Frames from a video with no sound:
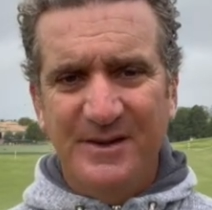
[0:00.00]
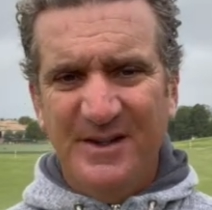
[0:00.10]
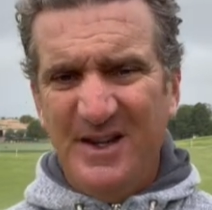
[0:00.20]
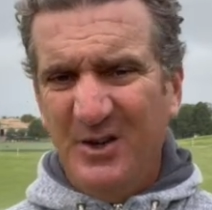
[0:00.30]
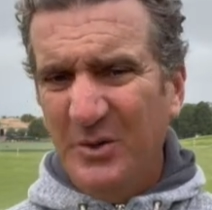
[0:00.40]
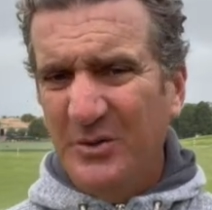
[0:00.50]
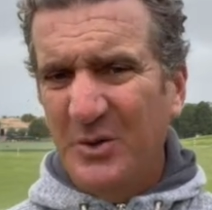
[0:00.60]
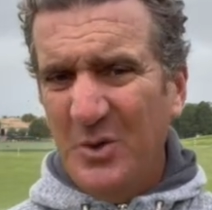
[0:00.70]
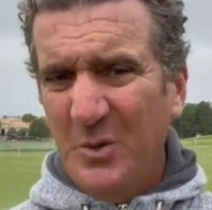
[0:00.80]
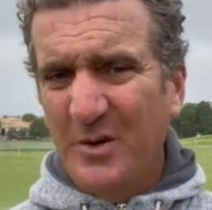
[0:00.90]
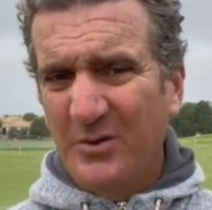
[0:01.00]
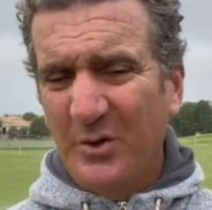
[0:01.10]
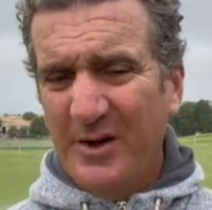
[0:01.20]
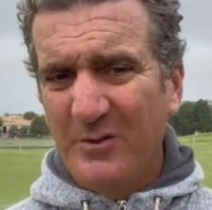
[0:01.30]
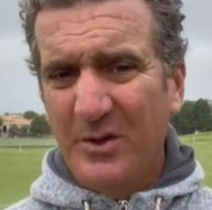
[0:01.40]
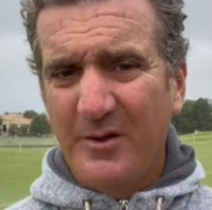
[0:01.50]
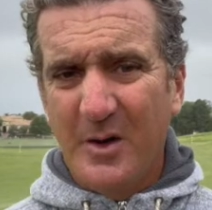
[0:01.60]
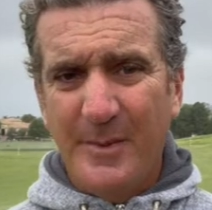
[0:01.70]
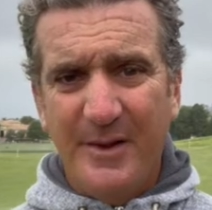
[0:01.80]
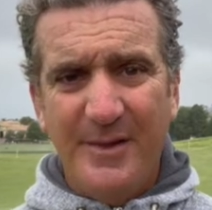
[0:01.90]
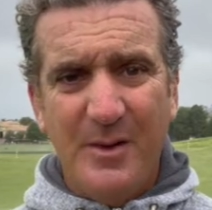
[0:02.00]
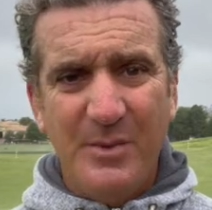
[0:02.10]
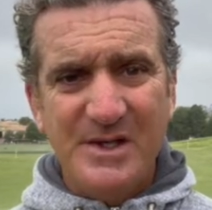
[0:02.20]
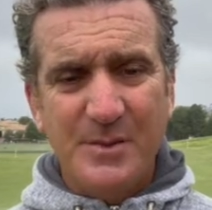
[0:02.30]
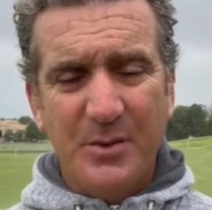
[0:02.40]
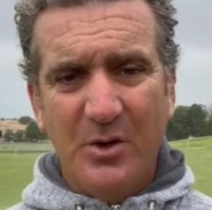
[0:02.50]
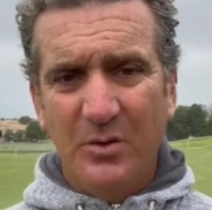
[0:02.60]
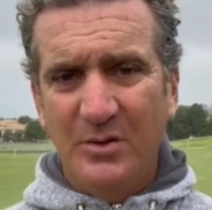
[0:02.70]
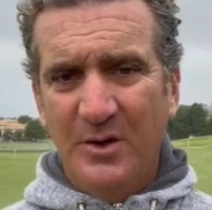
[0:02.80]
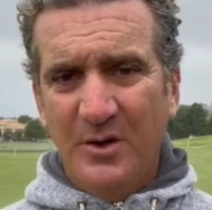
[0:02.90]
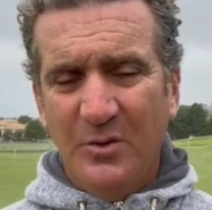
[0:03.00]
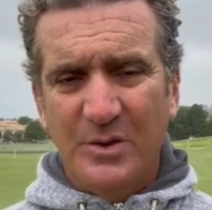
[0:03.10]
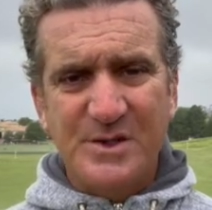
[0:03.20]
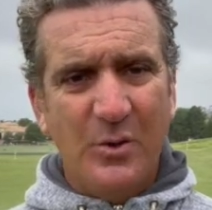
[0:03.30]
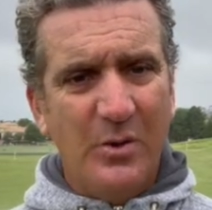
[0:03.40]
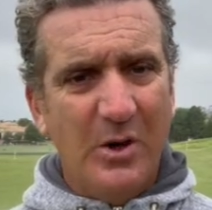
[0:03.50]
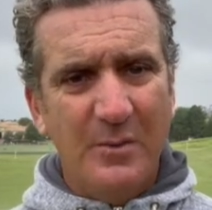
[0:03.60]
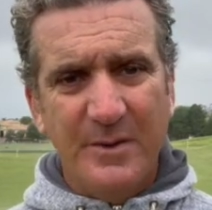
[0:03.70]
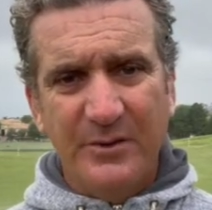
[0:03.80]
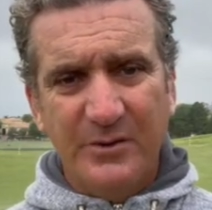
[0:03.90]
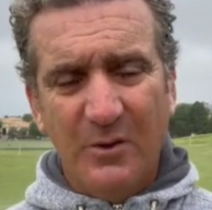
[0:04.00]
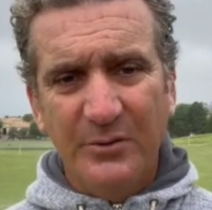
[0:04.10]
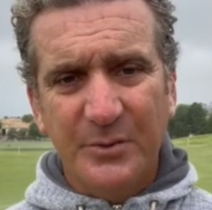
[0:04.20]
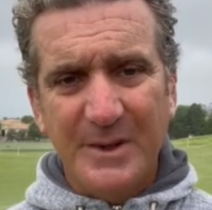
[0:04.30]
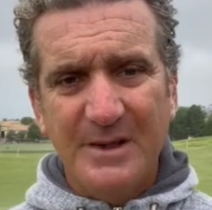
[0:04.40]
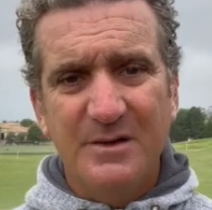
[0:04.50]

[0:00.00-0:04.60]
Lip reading: And also, who would have really ever thought about that based upon what's going on with his golf swing?